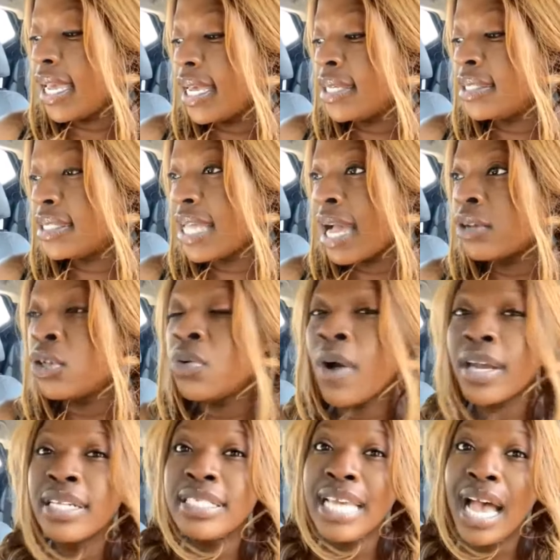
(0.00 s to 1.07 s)
is
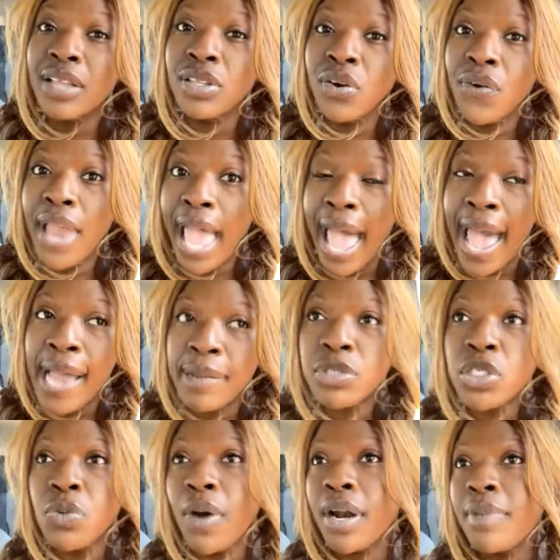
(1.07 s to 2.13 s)
that you want to download
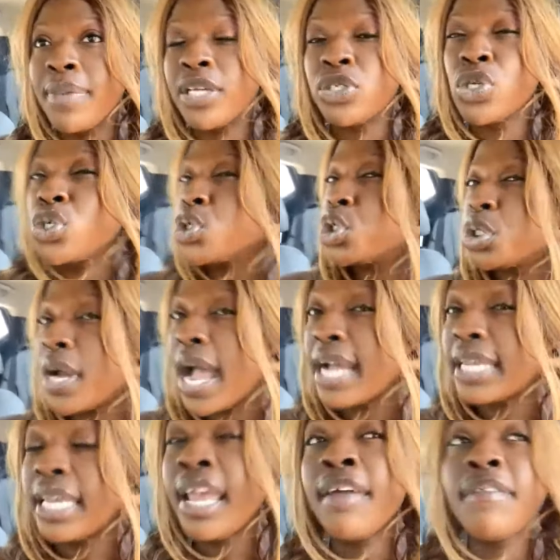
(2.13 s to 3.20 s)
apps, you want to make sure you're
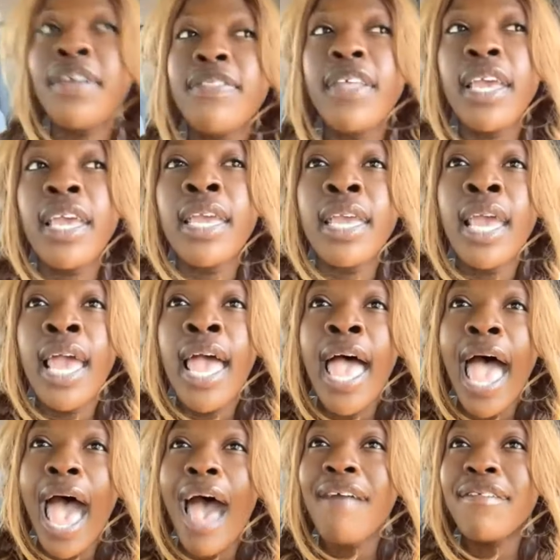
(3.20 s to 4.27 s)
tracking everything,
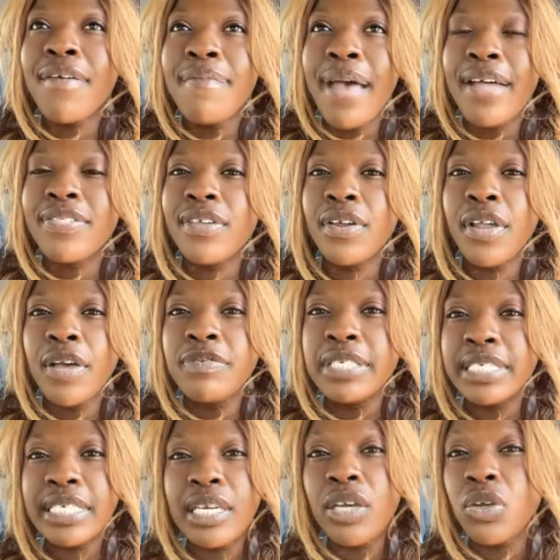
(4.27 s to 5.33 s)
have a method
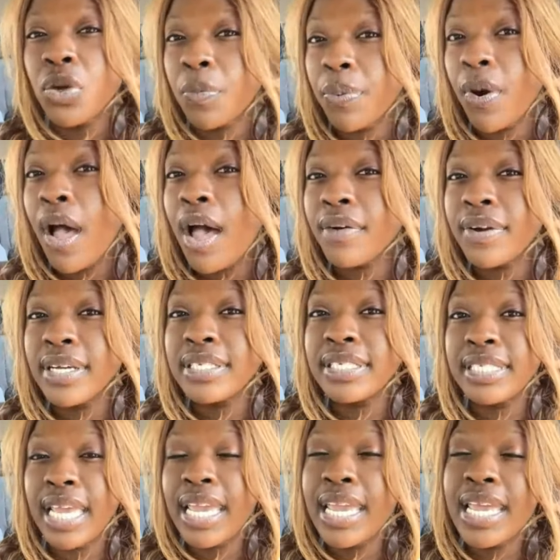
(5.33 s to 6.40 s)
of seeing your
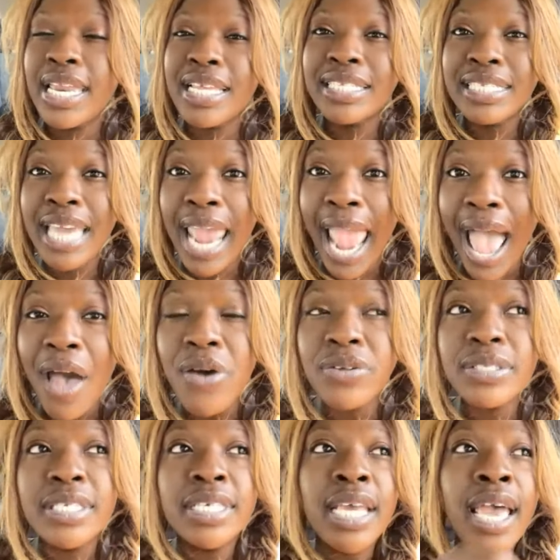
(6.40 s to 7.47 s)
progress day in and day
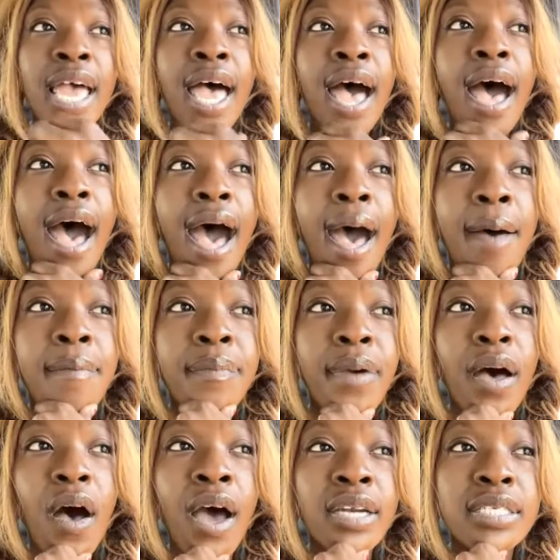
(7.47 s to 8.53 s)
out.
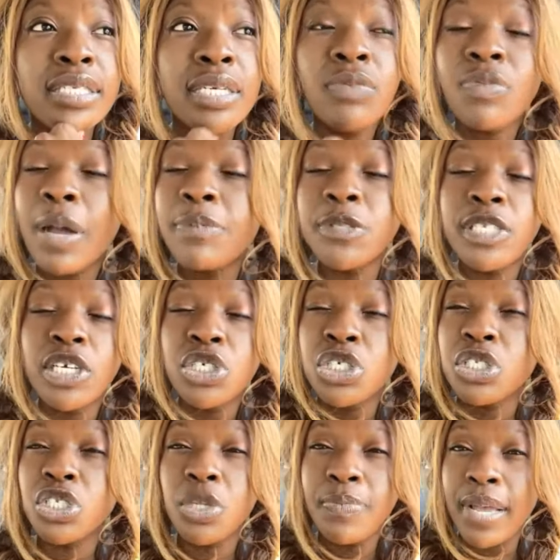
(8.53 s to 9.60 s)
Um, honestly,
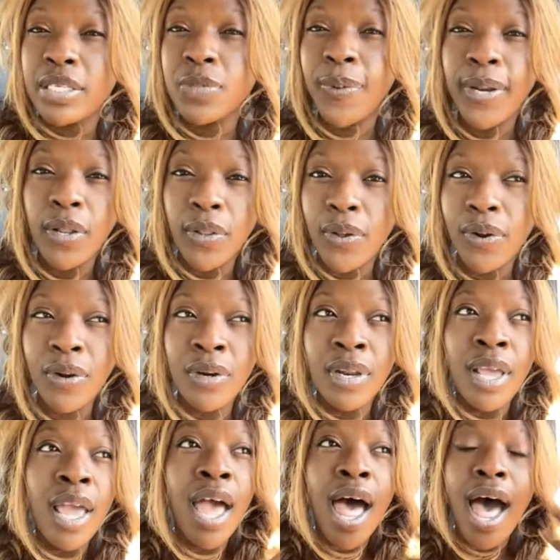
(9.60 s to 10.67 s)
repetition is the best way to
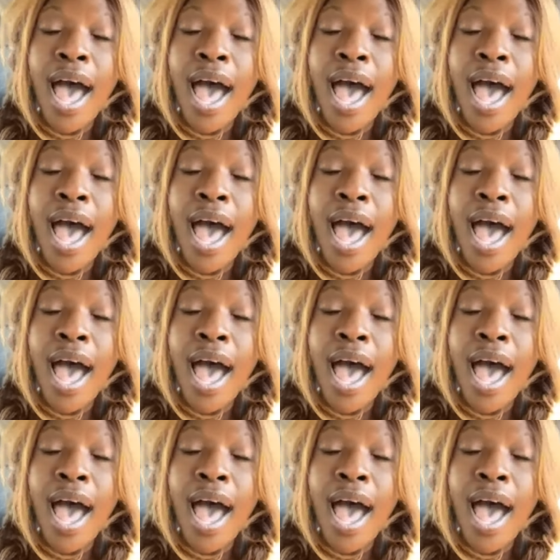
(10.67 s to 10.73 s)
learn.